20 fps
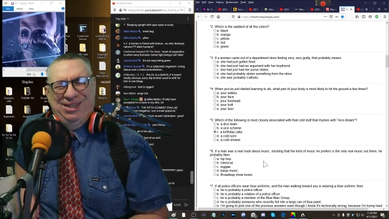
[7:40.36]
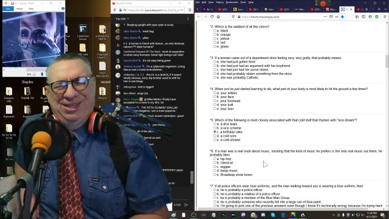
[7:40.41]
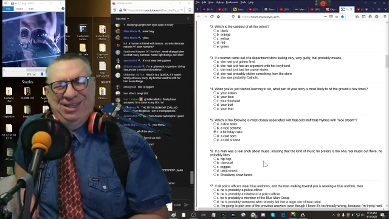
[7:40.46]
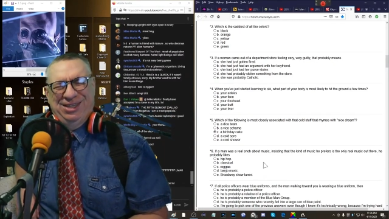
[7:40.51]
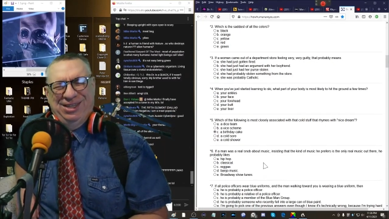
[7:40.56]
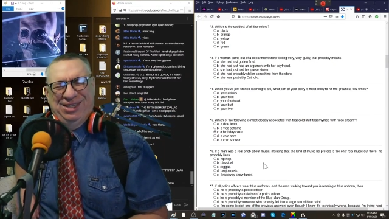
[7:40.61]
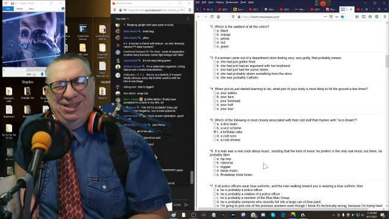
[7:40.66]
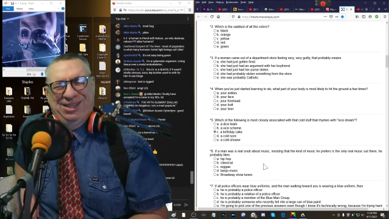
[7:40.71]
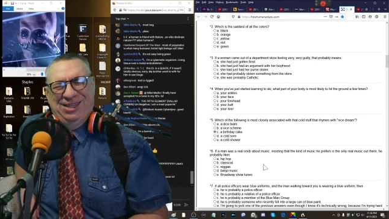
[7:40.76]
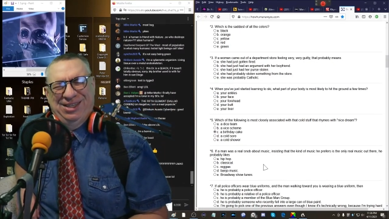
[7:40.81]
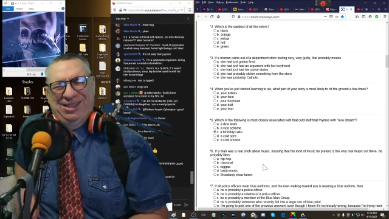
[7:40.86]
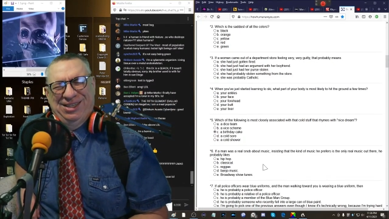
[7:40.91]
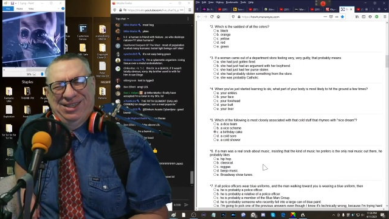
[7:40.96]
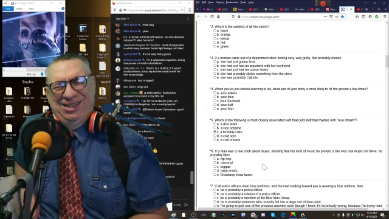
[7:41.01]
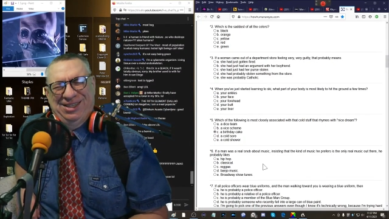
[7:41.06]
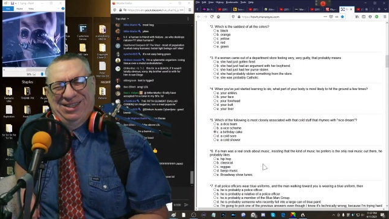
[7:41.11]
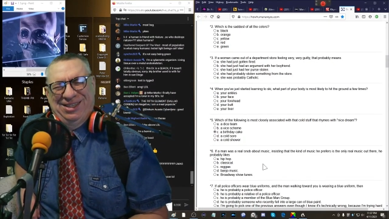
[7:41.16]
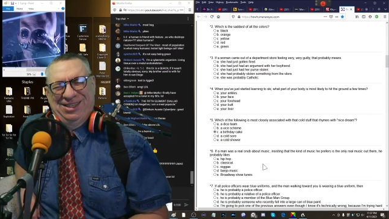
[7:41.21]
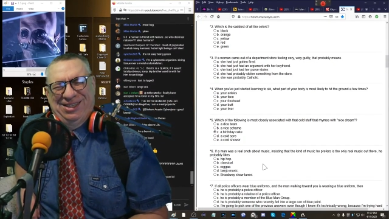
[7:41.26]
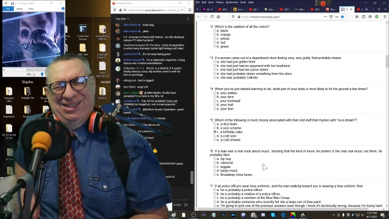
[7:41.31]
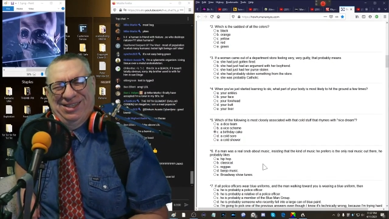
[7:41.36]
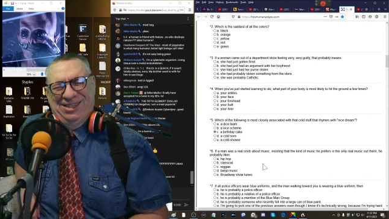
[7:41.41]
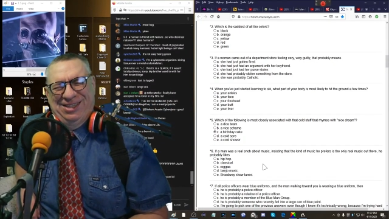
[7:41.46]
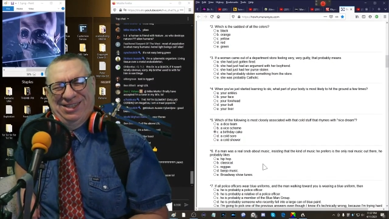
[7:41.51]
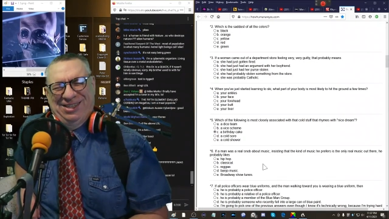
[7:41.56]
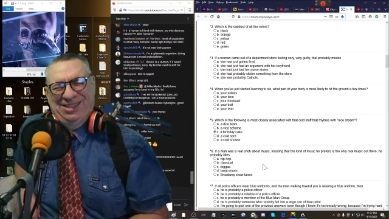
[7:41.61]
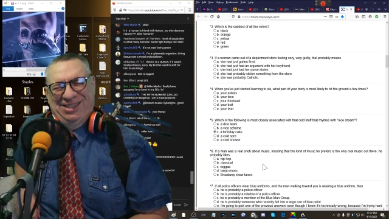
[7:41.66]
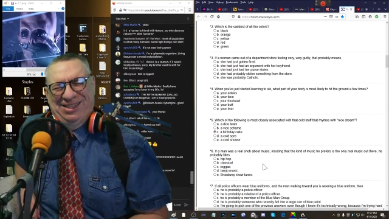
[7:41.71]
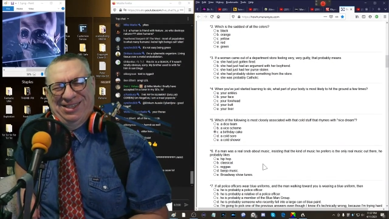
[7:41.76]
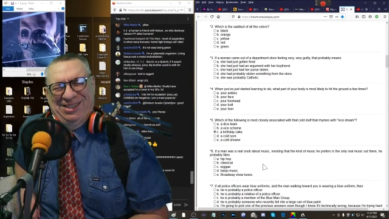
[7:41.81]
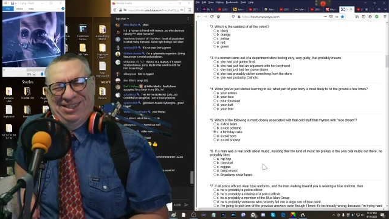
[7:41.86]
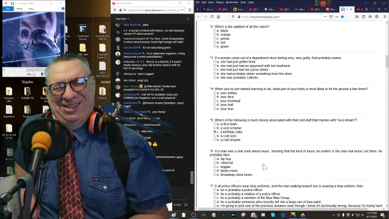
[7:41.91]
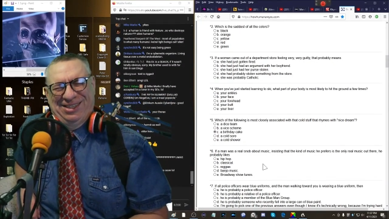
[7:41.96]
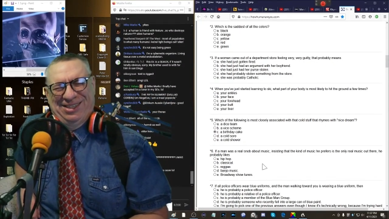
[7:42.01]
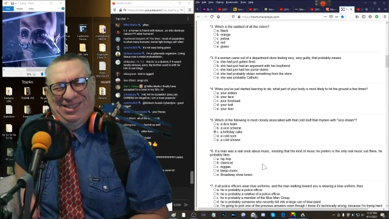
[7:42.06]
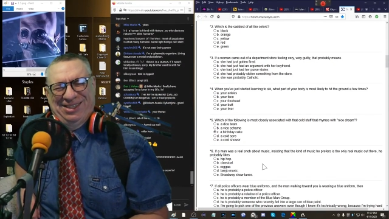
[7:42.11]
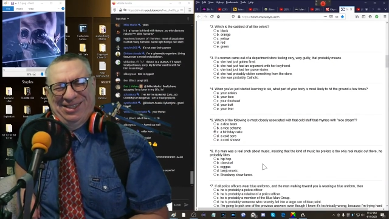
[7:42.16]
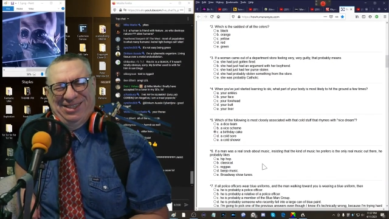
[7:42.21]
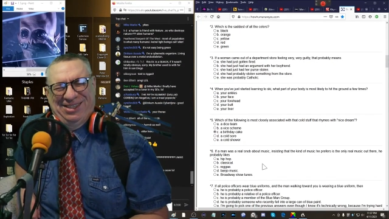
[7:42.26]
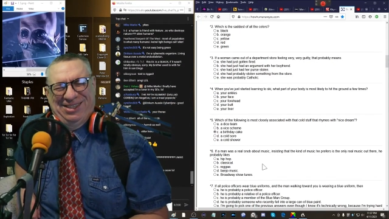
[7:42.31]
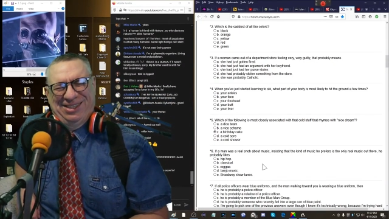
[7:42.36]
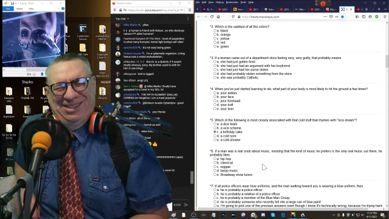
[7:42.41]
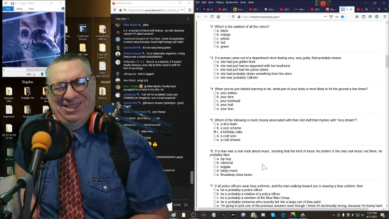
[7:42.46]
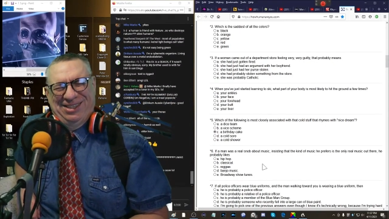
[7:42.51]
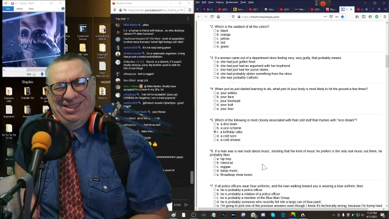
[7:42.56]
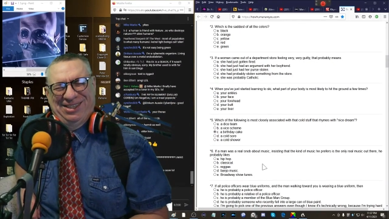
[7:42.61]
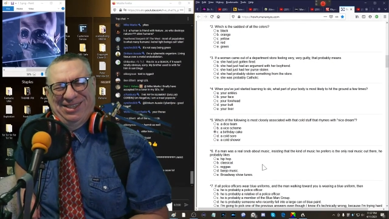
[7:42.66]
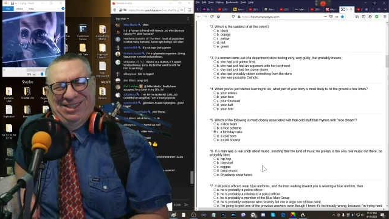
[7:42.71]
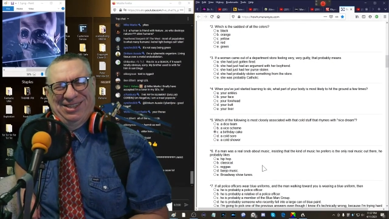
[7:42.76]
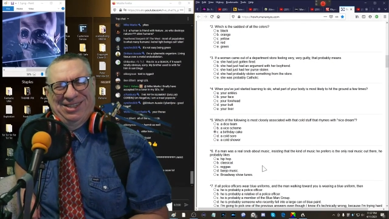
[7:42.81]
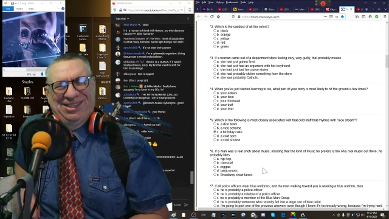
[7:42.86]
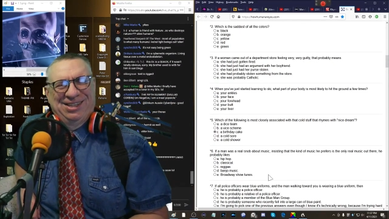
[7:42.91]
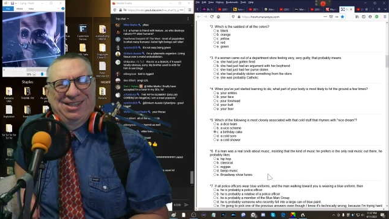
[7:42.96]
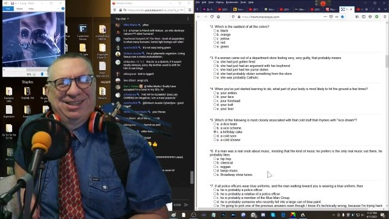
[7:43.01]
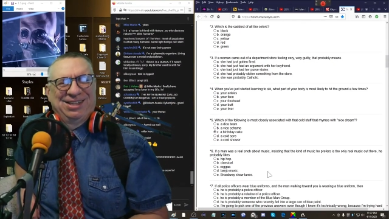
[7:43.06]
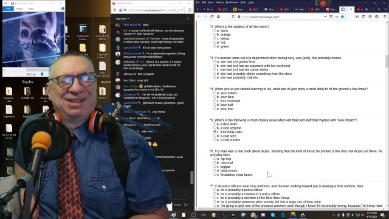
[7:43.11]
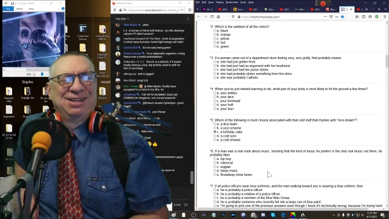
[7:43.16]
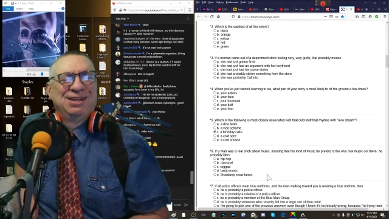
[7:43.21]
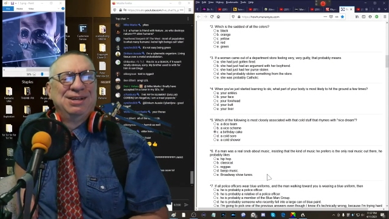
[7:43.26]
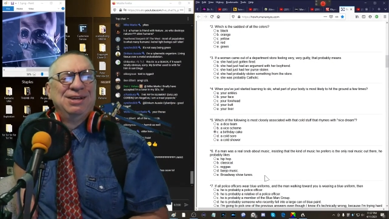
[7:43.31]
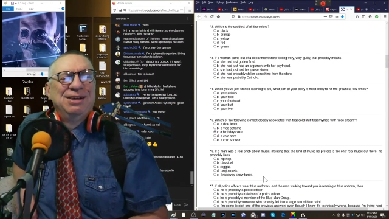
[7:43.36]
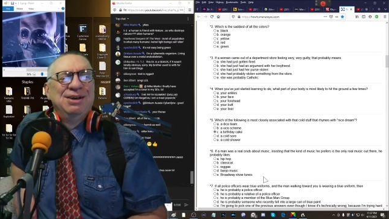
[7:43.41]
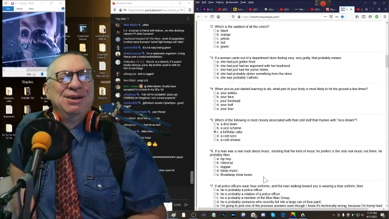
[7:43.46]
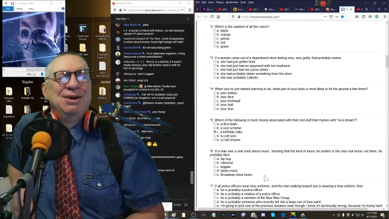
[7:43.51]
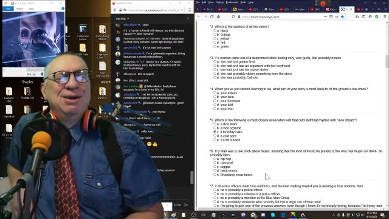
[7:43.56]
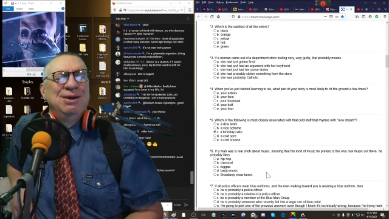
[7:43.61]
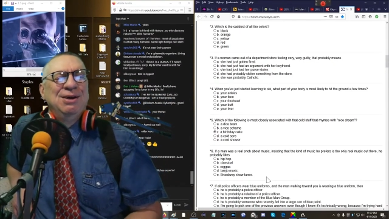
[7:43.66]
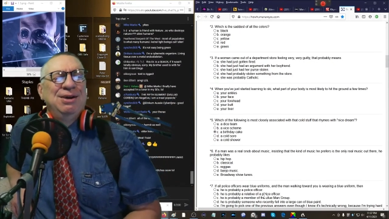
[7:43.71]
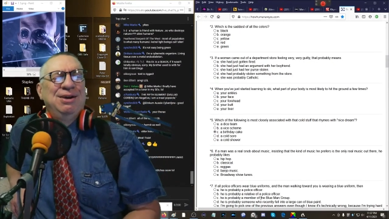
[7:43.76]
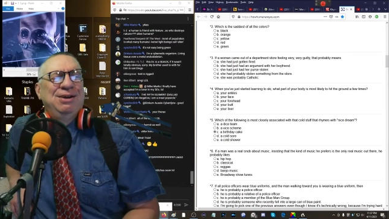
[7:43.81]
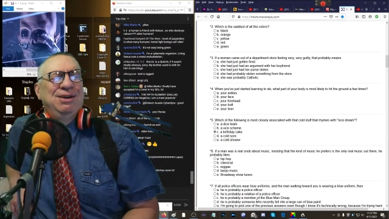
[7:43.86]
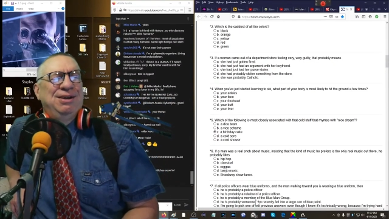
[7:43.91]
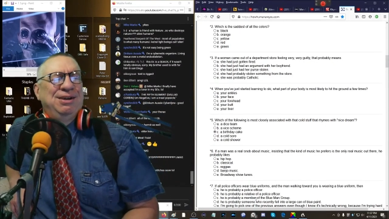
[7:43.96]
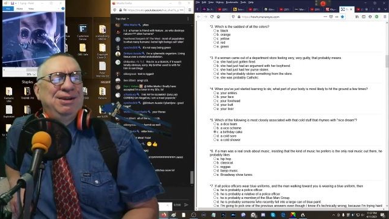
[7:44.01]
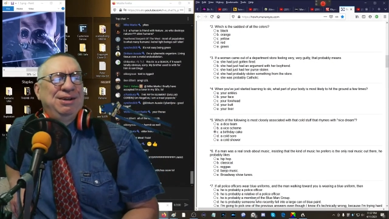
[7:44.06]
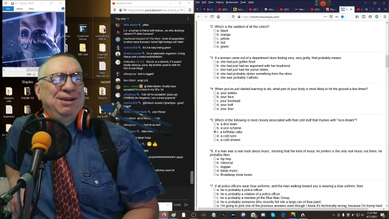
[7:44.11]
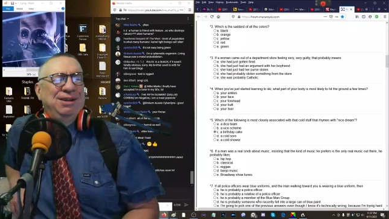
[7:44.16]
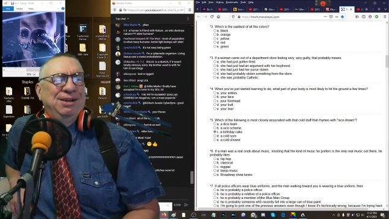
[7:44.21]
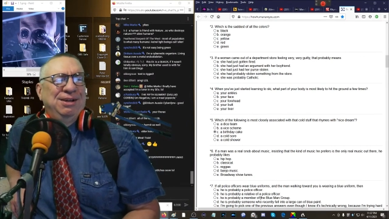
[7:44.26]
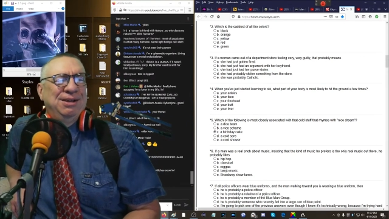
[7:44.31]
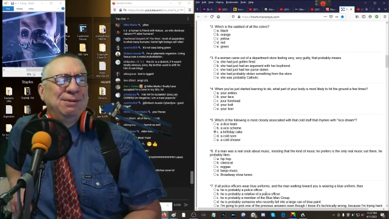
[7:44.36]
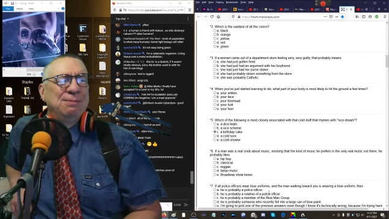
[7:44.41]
No one is speaking in this clip.